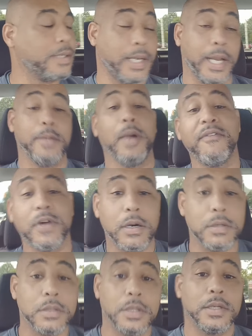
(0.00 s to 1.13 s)
it ain't my
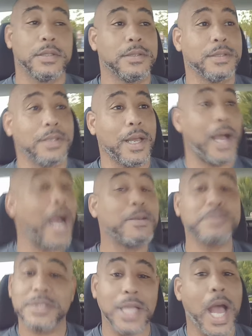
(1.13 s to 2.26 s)
fault.
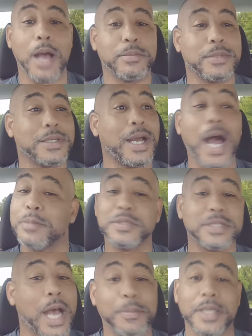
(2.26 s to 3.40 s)
I'm
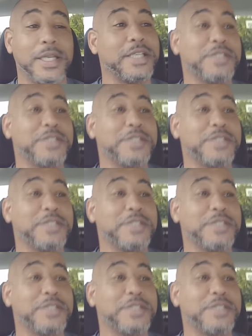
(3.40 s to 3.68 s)
stopped in the